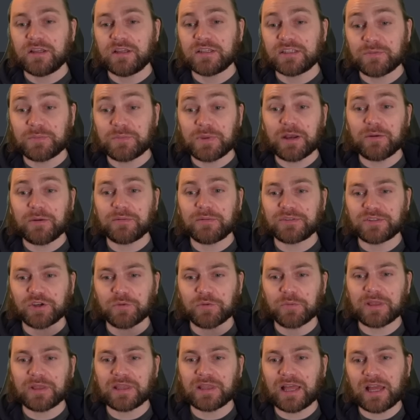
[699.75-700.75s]
to be able to
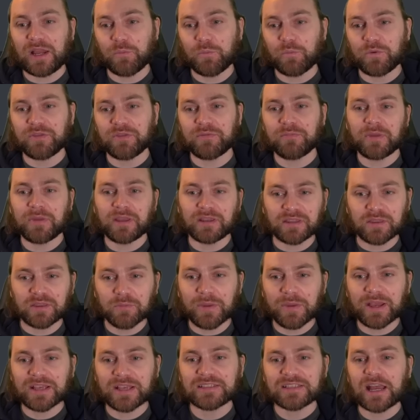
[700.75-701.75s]
come in line with making the
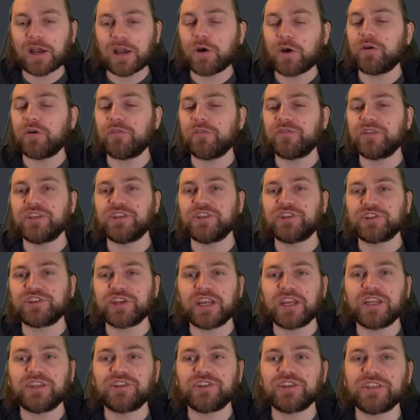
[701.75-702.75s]
best out of these
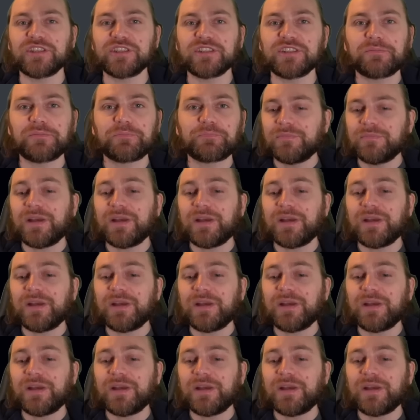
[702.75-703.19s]
changes.